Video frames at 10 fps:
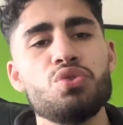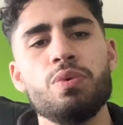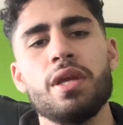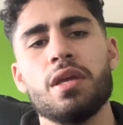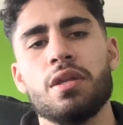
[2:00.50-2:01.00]

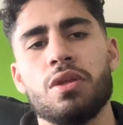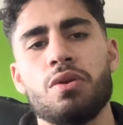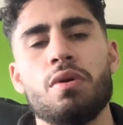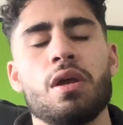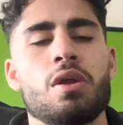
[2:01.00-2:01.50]
weekend
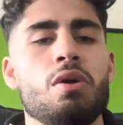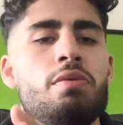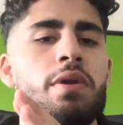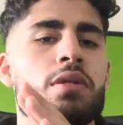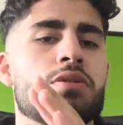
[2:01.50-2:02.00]
you are
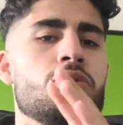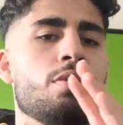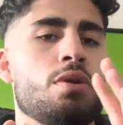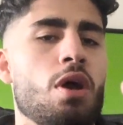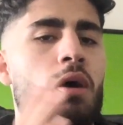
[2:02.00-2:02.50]
going to
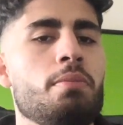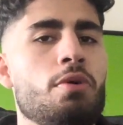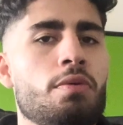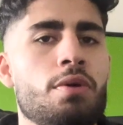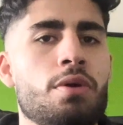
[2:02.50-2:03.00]
come over